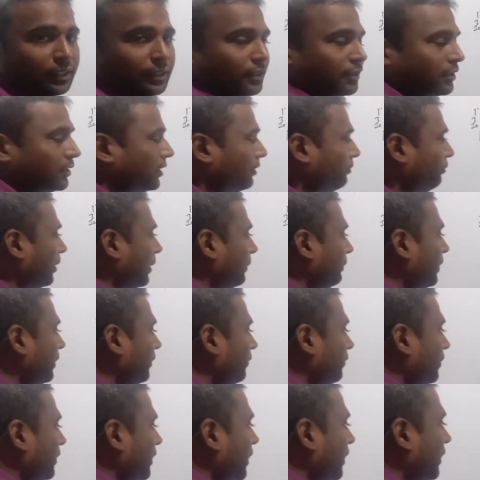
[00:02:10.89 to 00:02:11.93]
This is the formula
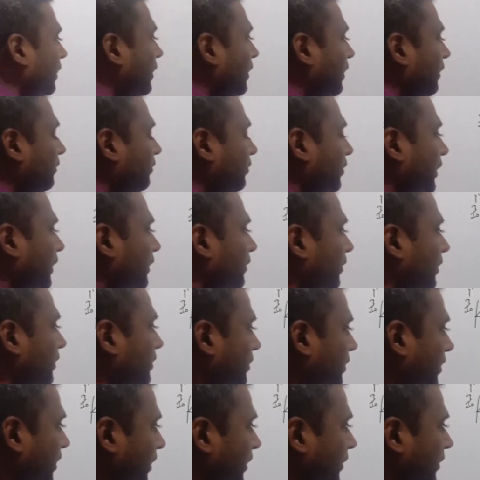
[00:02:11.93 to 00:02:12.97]
for
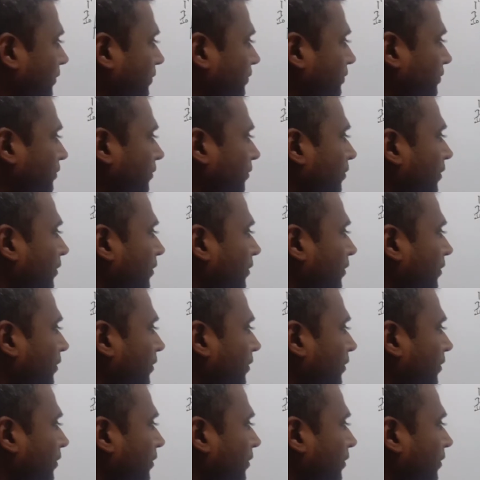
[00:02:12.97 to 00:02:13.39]
frequency.